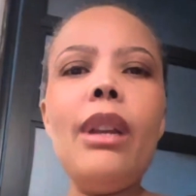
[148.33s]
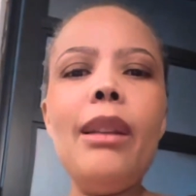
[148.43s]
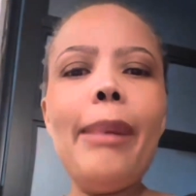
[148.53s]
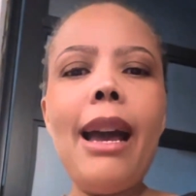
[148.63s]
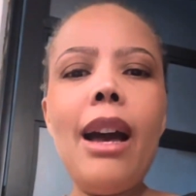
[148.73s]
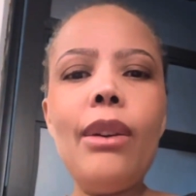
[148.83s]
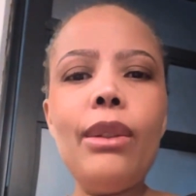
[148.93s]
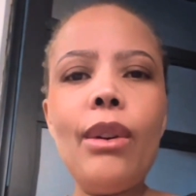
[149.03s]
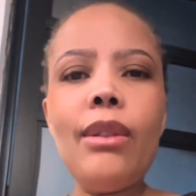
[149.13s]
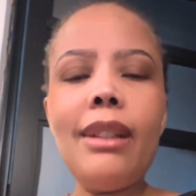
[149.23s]
In my
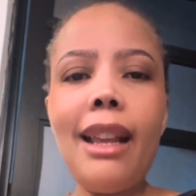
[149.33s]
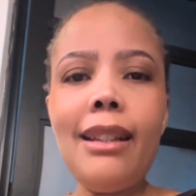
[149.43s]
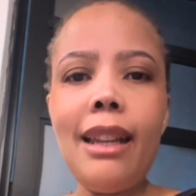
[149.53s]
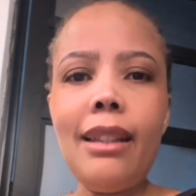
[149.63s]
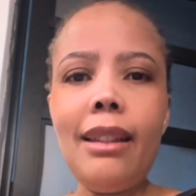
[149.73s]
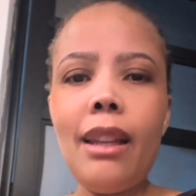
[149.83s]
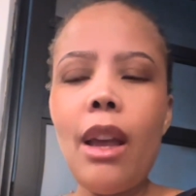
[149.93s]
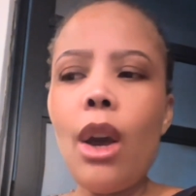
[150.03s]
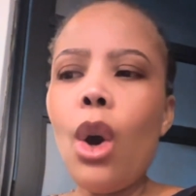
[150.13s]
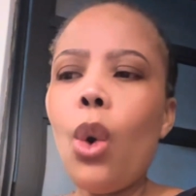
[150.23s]
house on Sundays,
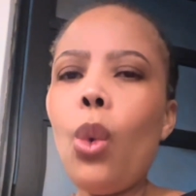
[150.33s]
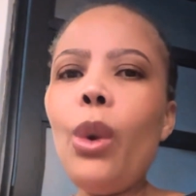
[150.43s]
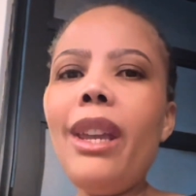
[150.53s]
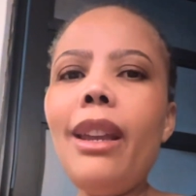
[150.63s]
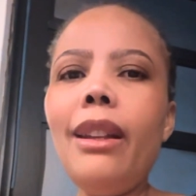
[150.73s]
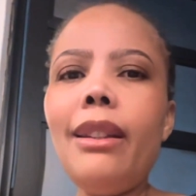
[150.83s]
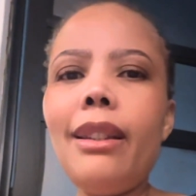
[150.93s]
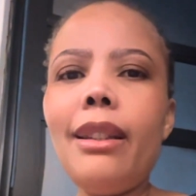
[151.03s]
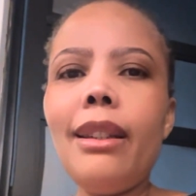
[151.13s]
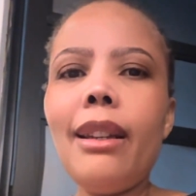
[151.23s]
we
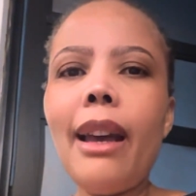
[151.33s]
eat